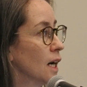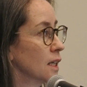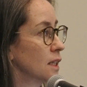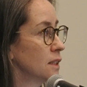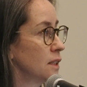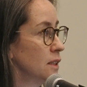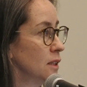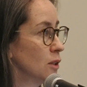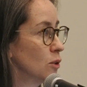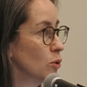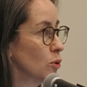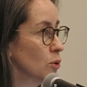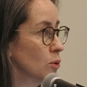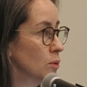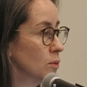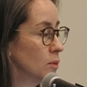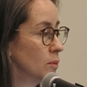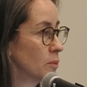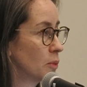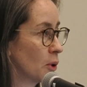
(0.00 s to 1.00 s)
clinical
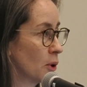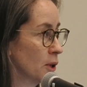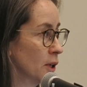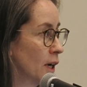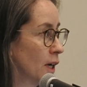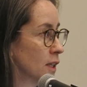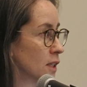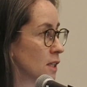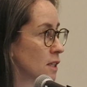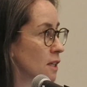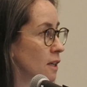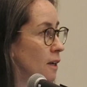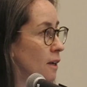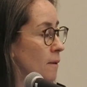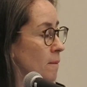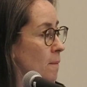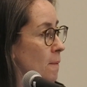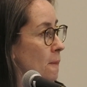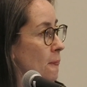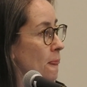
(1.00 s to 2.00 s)
product.
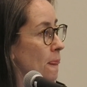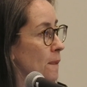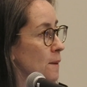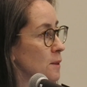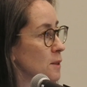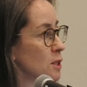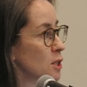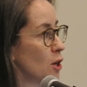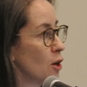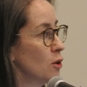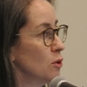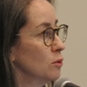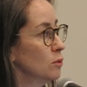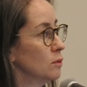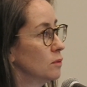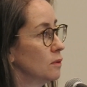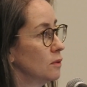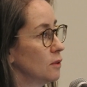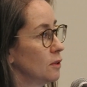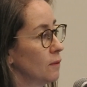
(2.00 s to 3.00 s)
So
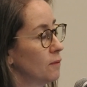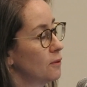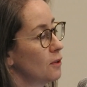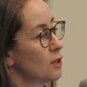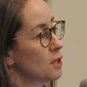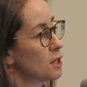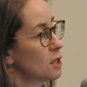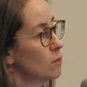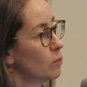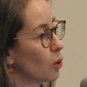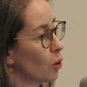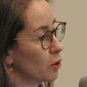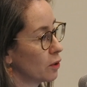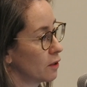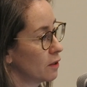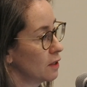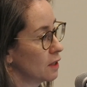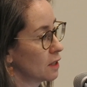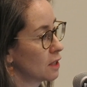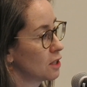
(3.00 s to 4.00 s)
the first important
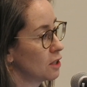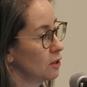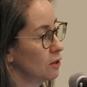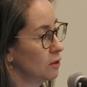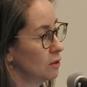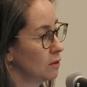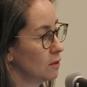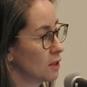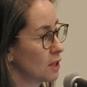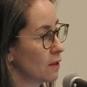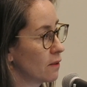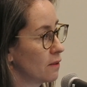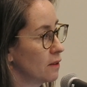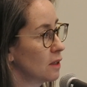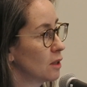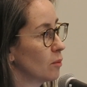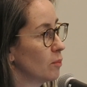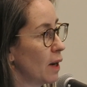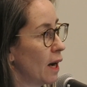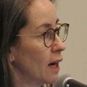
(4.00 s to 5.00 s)
thing to
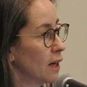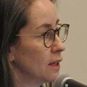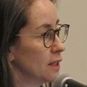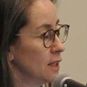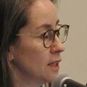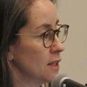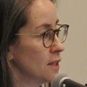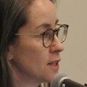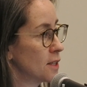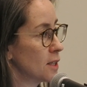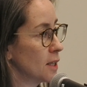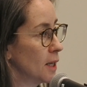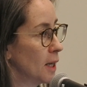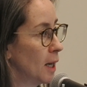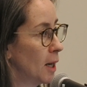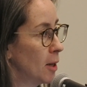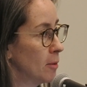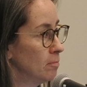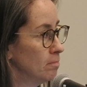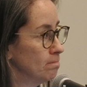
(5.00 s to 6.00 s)
think about is
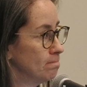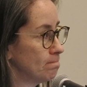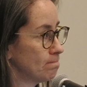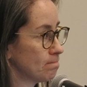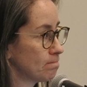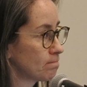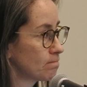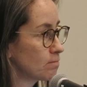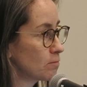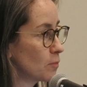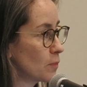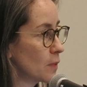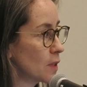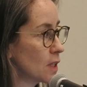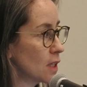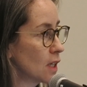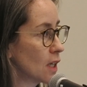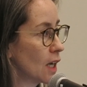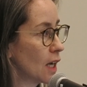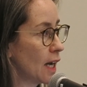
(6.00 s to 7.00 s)

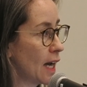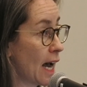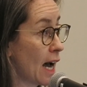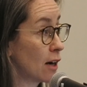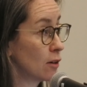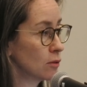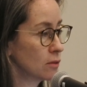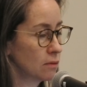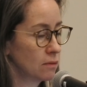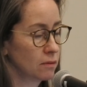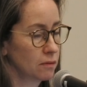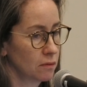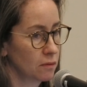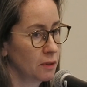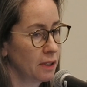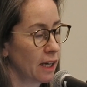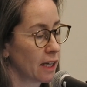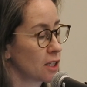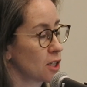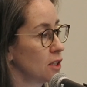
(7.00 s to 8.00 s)
how
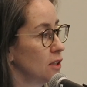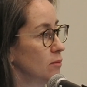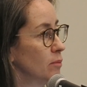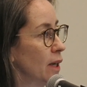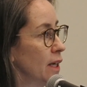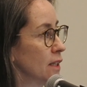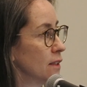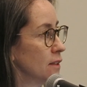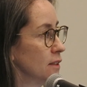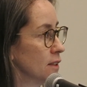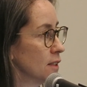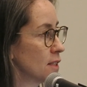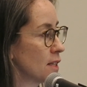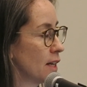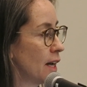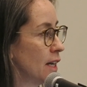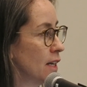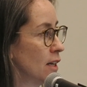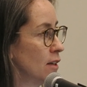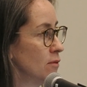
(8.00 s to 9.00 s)
we actually make this
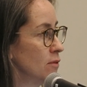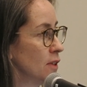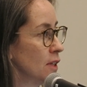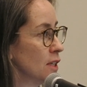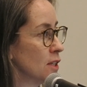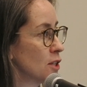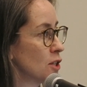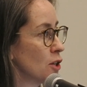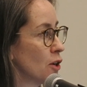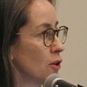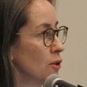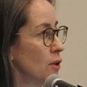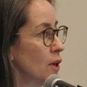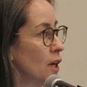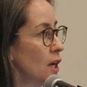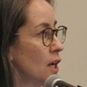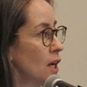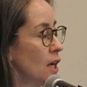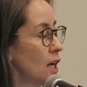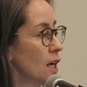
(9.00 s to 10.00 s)
AAV. So
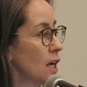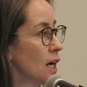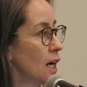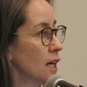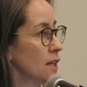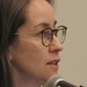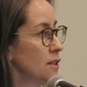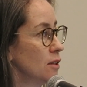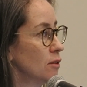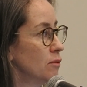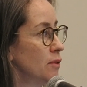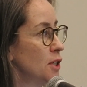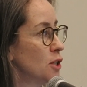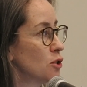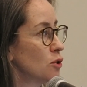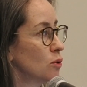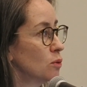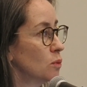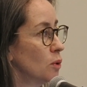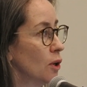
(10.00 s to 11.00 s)
the
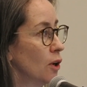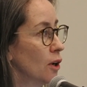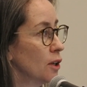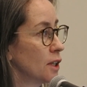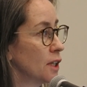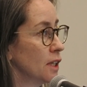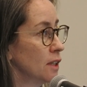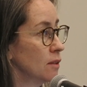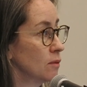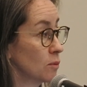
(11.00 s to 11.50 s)
original work, and